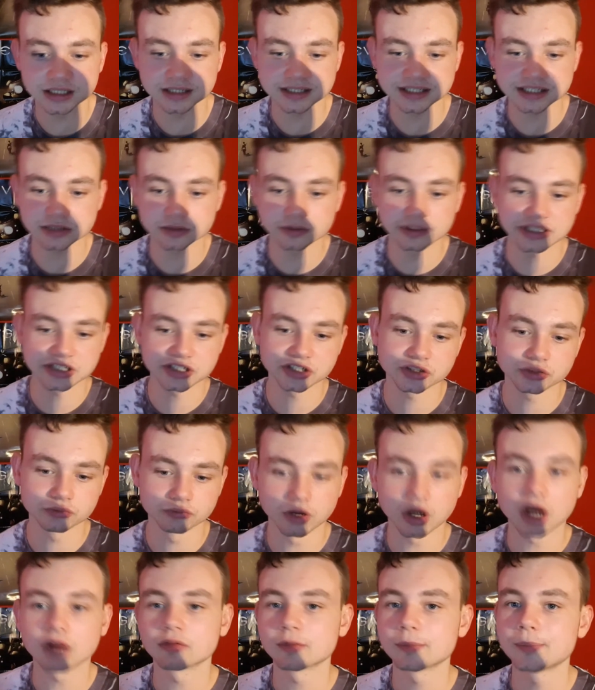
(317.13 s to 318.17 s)
I still need to
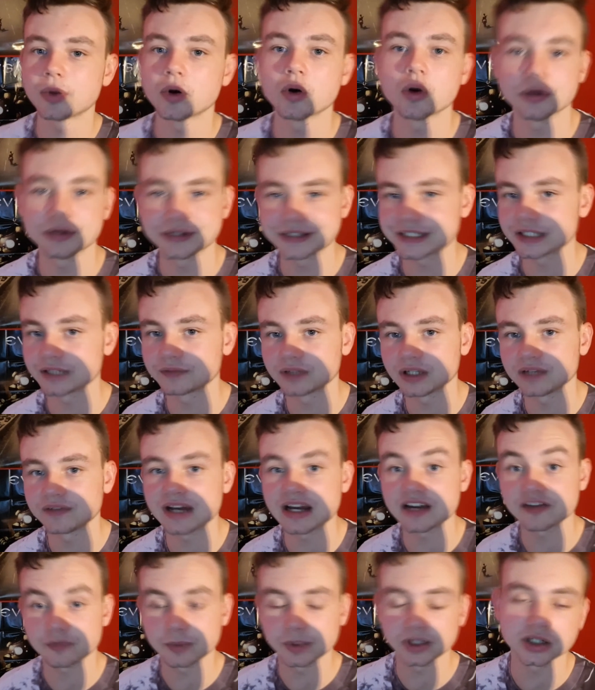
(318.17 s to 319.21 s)
write a report and stuff like
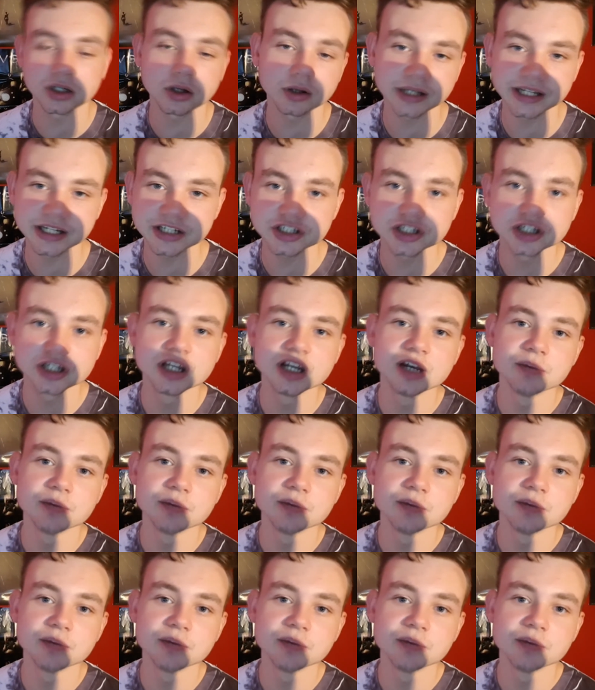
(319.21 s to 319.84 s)
that for my college.